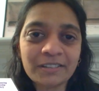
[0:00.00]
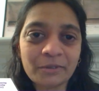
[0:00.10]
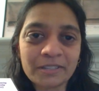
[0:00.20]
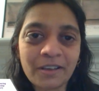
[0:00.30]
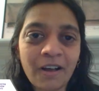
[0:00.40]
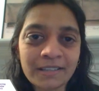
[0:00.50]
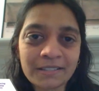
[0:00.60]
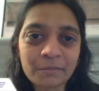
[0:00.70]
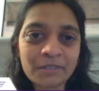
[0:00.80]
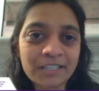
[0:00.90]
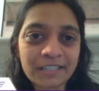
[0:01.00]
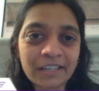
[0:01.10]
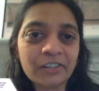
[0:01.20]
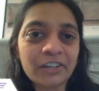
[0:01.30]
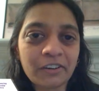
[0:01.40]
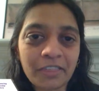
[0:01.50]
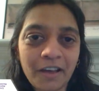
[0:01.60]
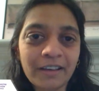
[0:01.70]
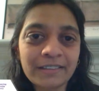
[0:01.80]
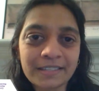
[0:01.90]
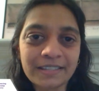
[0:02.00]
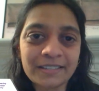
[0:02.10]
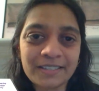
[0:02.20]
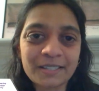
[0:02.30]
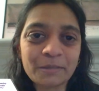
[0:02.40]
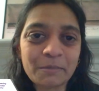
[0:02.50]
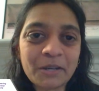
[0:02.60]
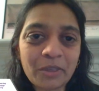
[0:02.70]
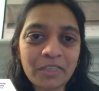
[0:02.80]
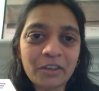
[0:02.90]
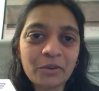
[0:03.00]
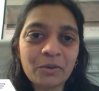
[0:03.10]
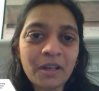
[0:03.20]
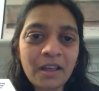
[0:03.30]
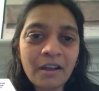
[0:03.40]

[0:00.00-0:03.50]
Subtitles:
It was awesome to hear your thoughts and to speak with you.